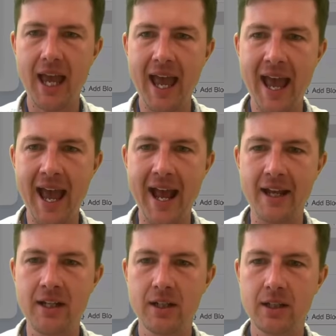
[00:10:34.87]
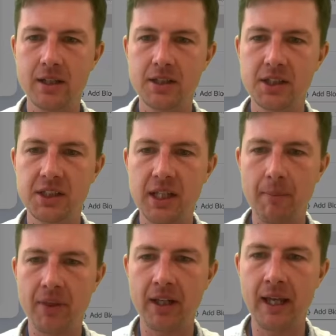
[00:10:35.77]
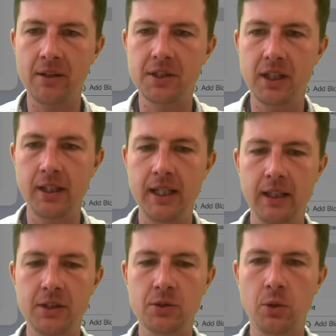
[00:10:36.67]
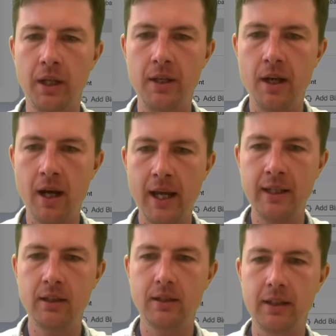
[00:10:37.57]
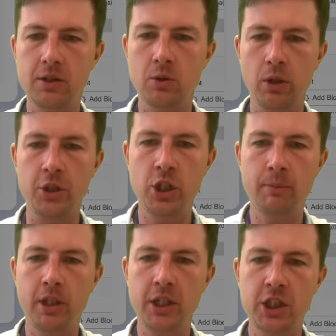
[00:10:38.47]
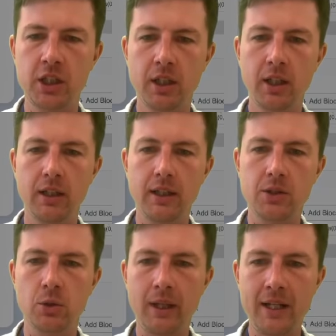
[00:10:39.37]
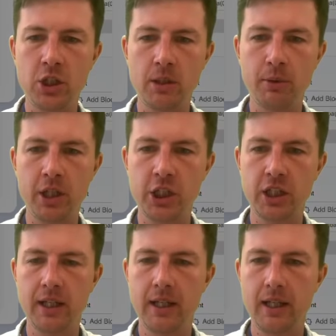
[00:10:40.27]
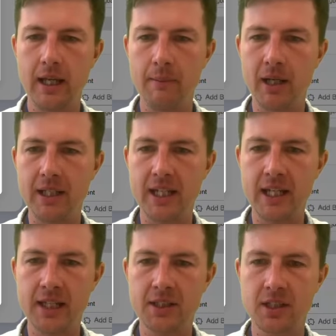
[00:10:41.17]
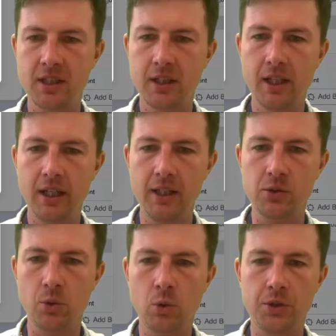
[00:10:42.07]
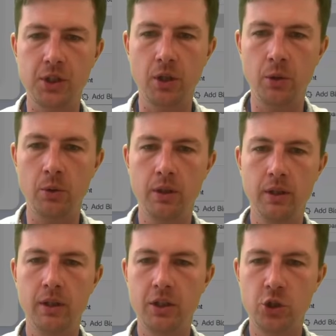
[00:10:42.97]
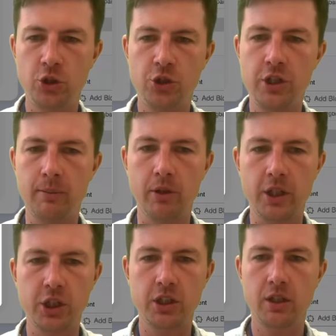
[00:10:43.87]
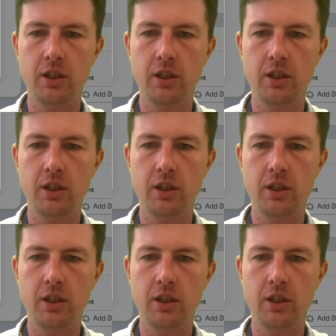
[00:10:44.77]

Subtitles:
add something else in here. Let's call it 9. Let's call it gibberish. Let's call that gibberish. And my text is also gibberish.